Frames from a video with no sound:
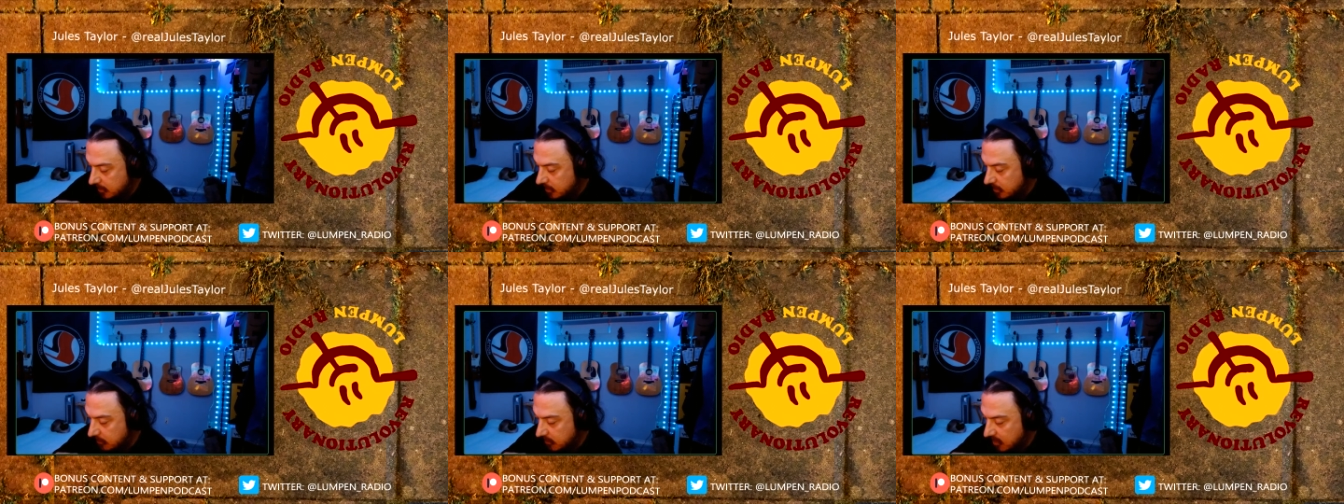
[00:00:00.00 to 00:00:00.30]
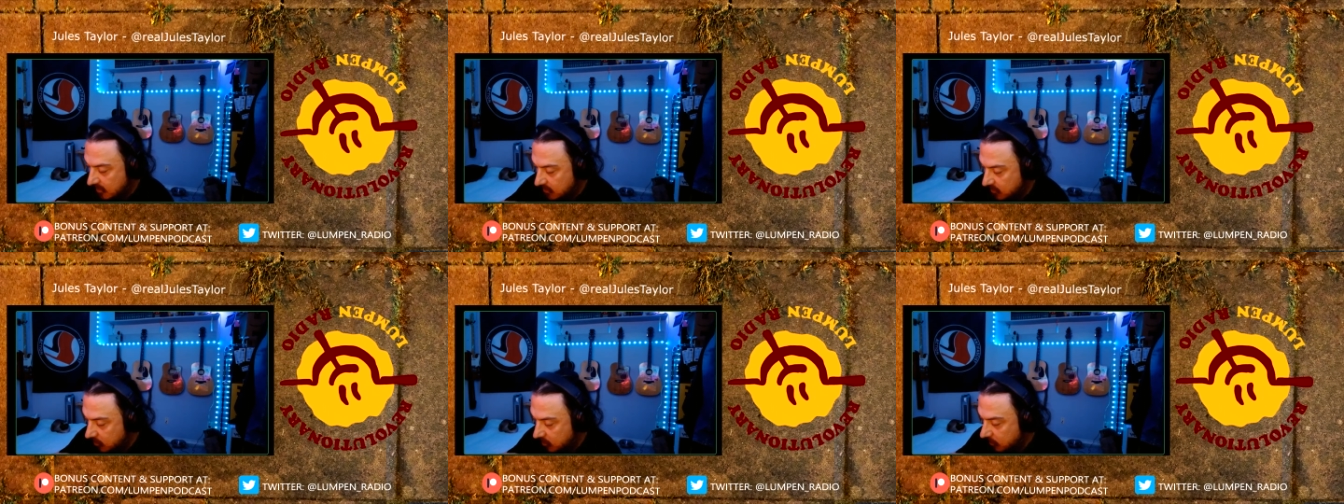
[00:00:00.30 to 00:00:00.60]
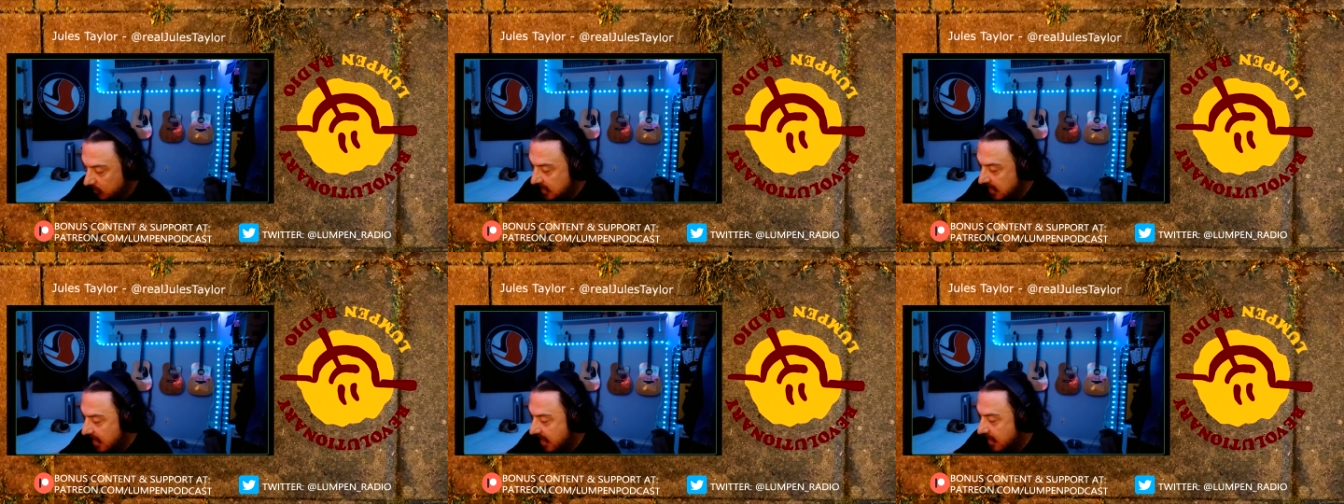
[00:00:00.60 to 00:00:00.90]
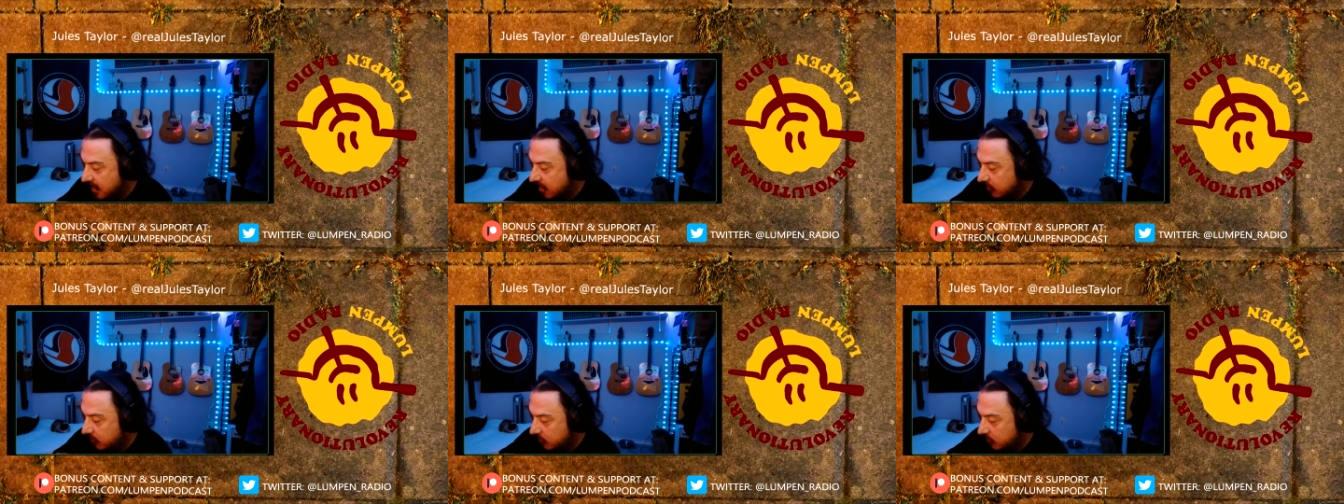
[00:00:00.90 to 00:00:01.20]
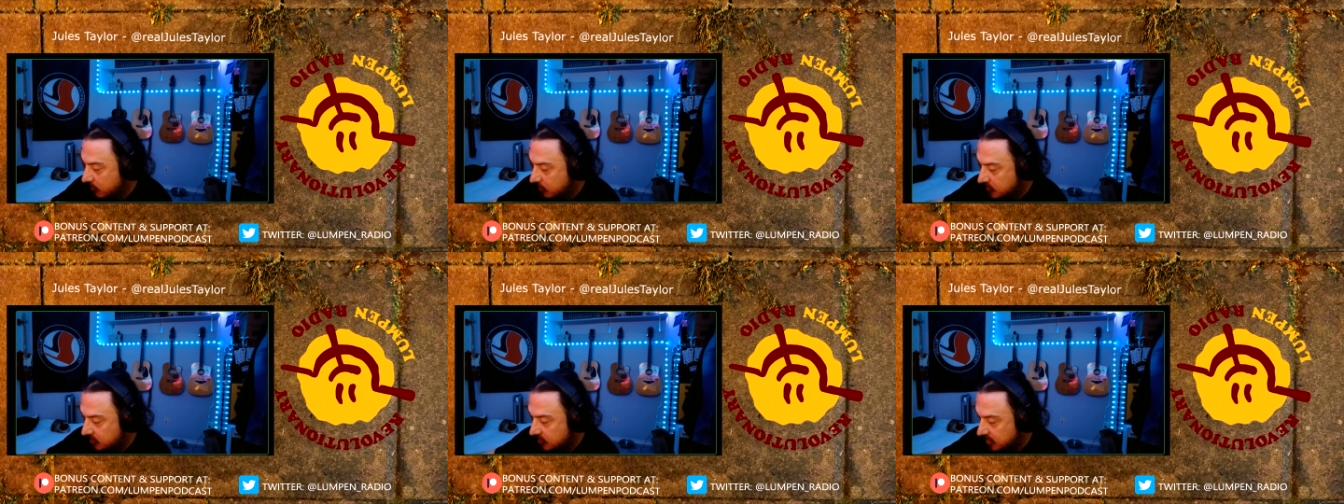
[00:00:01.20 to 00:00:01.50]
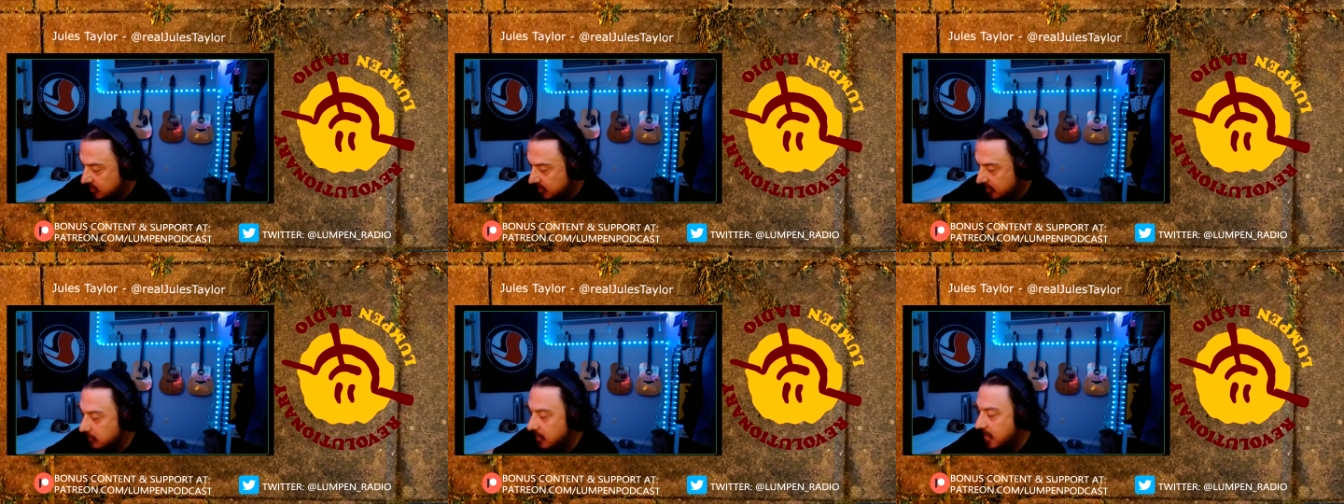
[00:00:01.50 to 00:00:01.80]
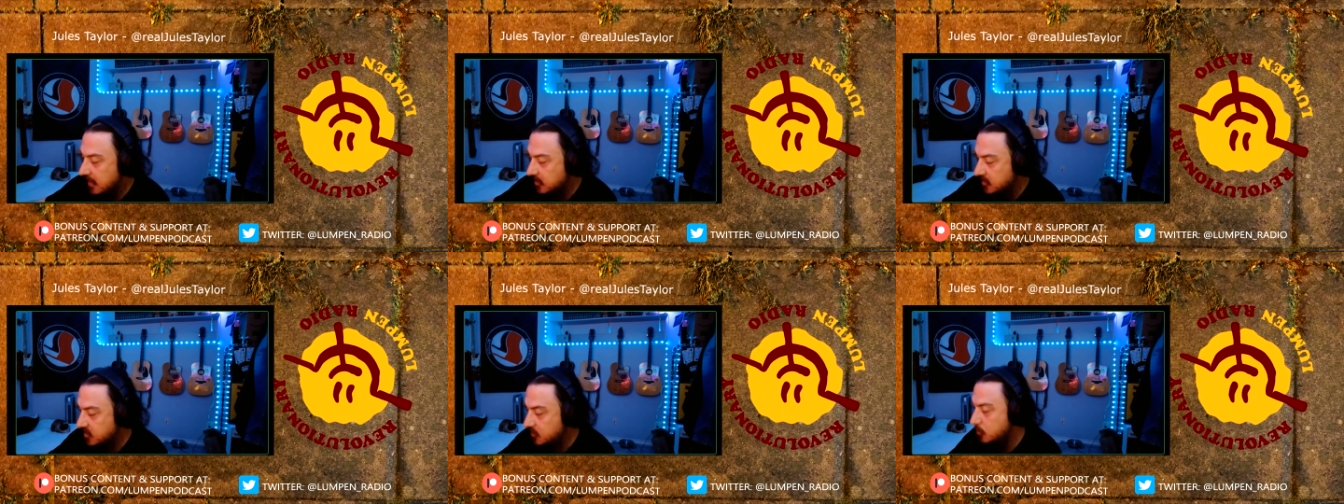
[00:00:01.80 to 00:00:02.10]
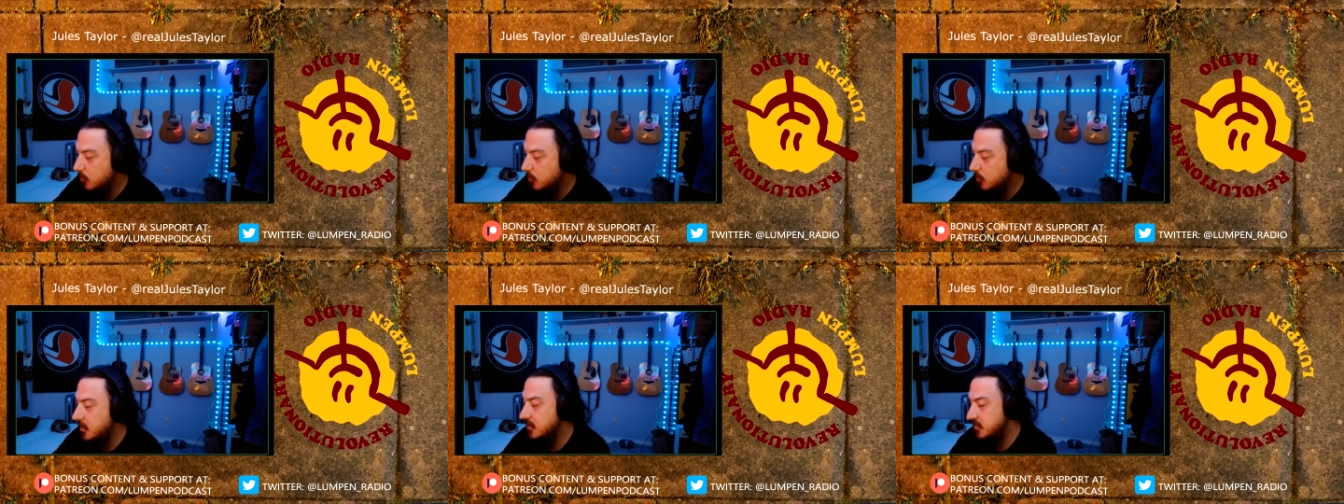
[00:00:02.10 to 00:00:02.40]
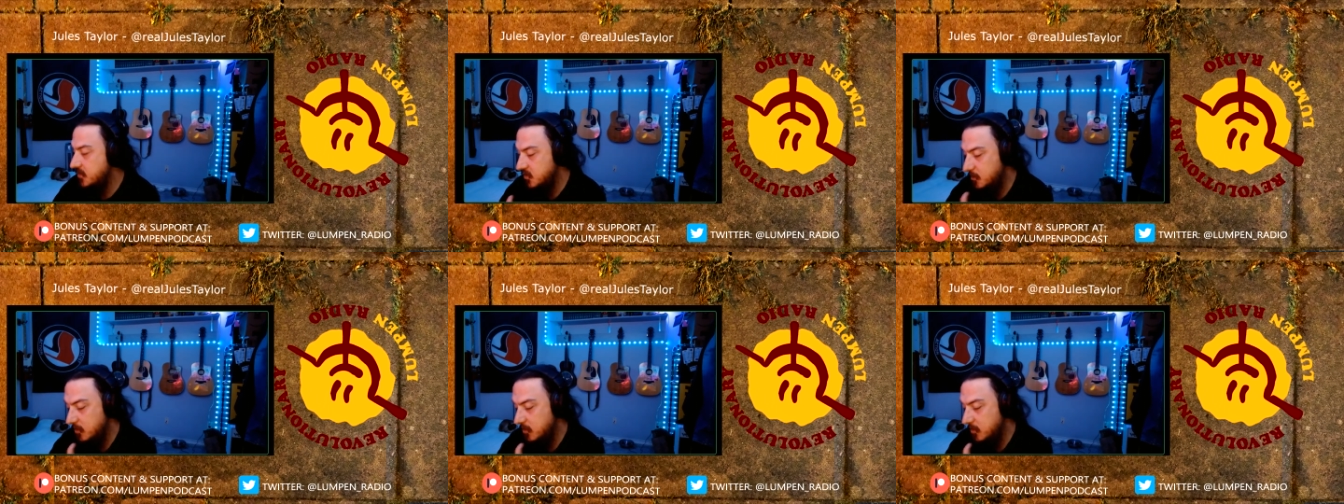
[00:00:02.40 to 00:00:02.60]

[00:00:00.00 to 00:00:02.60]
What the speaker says: I'm not the only guy out there who's singing Max's praises.